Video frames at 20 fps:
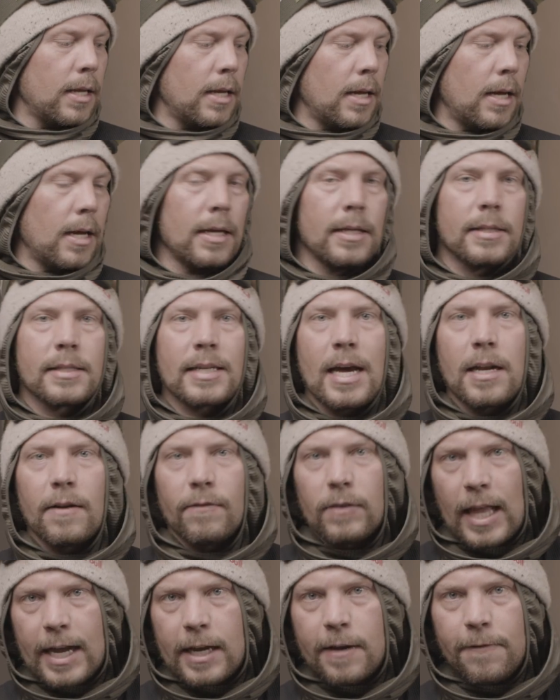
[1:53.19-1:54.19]
It's kind
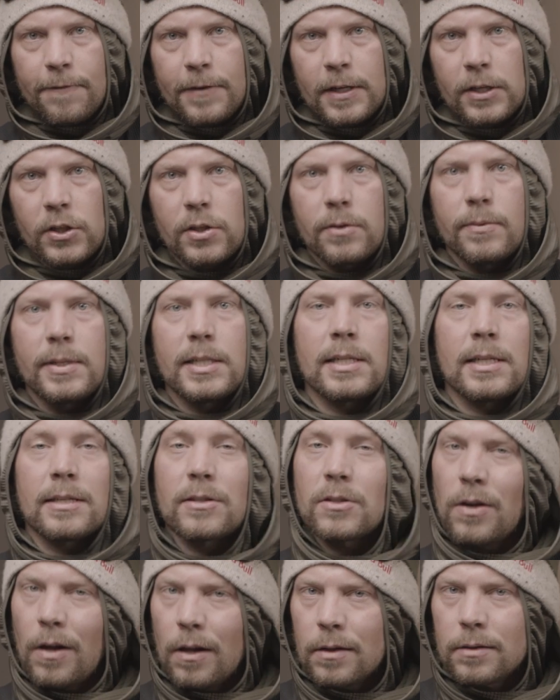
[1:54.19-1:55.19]
of like a fish. The reason it's
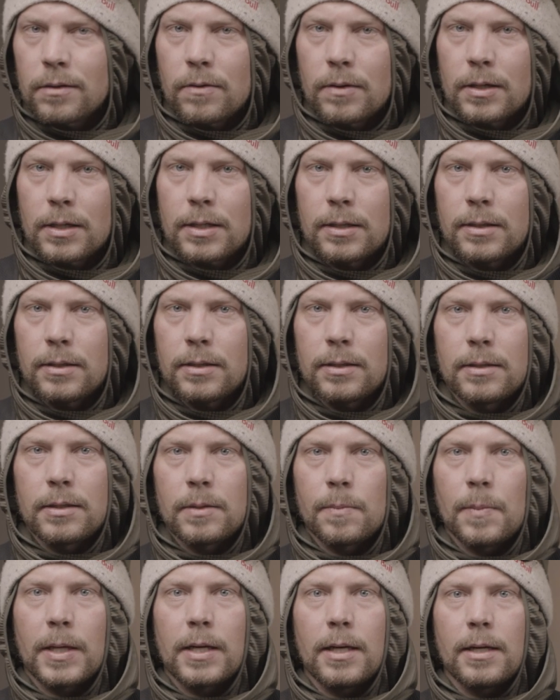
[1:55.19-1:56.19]
called an Orca
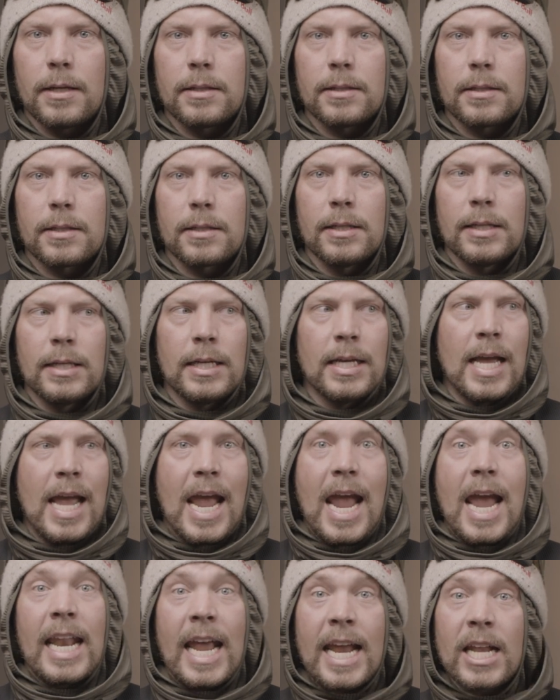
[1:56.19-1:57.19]
is because
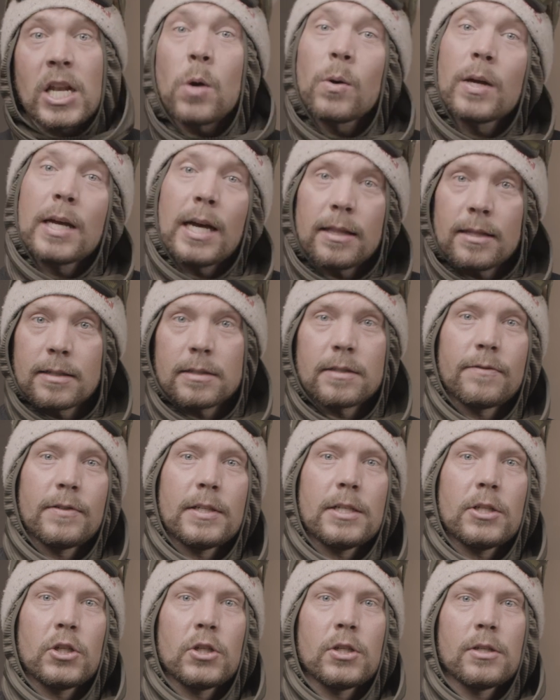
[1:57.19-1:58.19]
it ain't no gutless
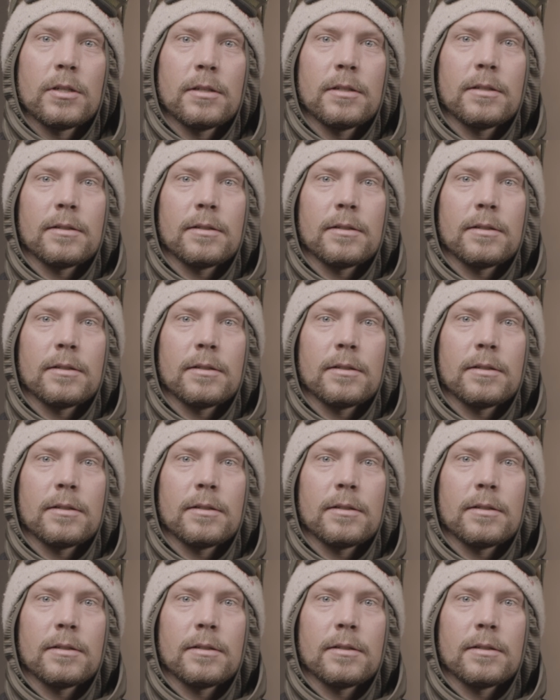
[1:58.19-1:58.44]
fish.